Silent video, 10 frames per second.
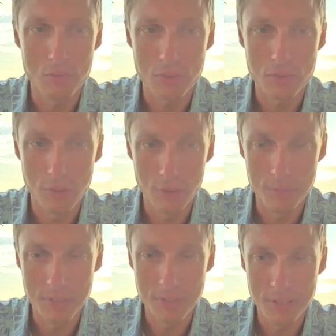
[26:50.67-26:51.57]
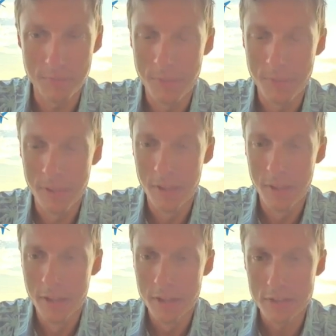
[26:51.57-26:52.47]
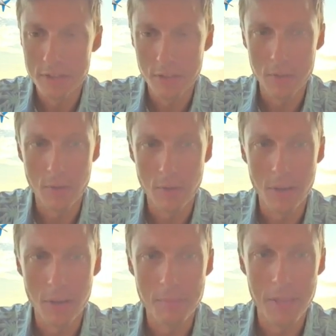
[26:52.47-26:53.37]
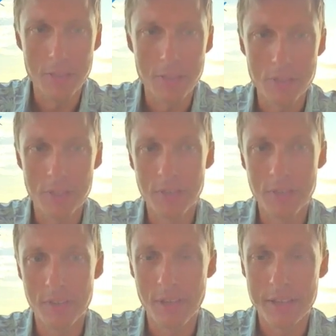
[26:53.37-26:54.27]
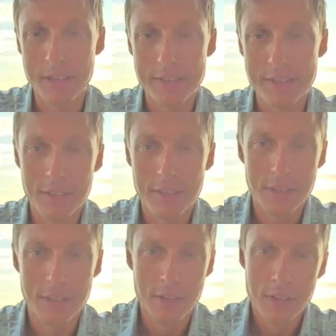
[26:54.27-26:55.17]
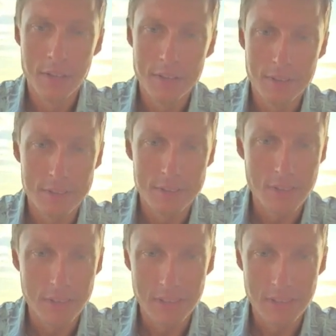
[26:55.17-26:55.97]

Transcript: Obsidian. So I imagine that this get